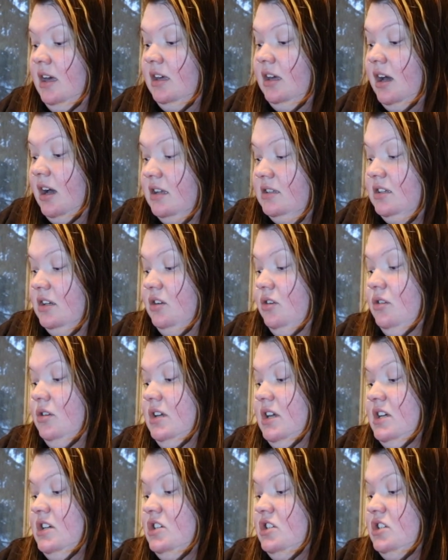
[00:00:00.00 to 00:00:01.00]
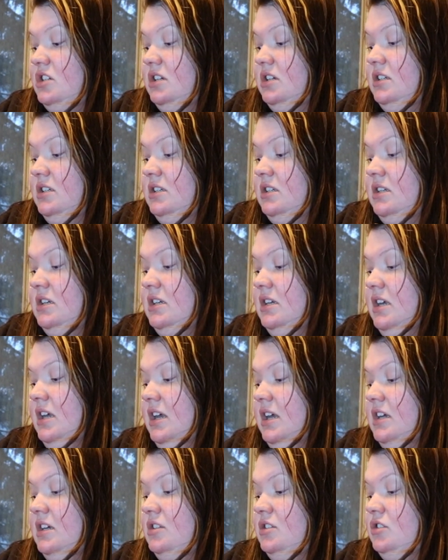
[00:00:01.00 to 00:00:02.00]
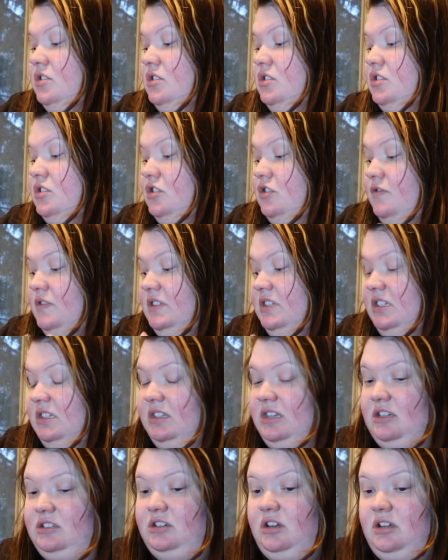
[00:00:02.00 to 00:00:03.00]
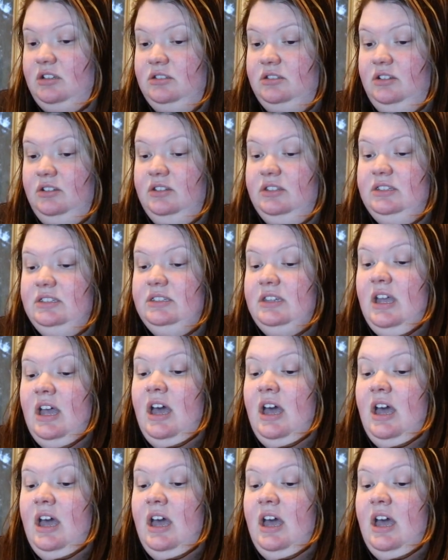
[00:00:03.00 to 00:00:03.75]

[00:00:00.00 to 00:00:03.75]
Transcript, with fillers: content creation, and services/consults